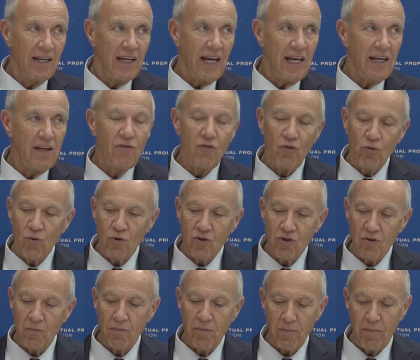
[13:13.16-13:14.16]
And if you were
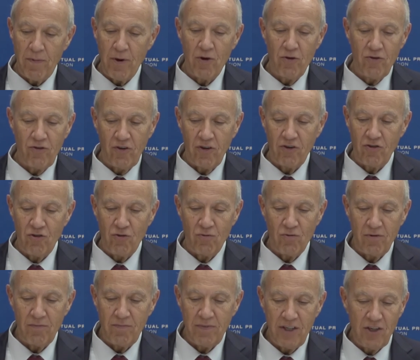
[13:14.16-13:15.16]
to propose it, you
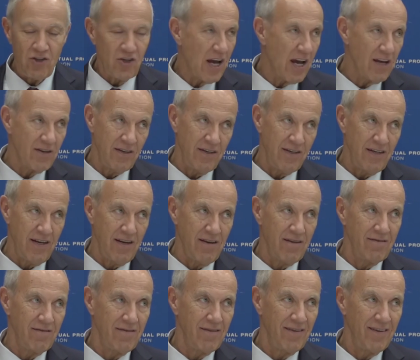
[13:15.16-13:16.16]
would be shouted
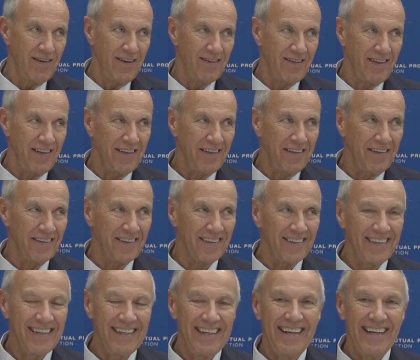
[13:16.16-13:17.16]
down, I think, you know.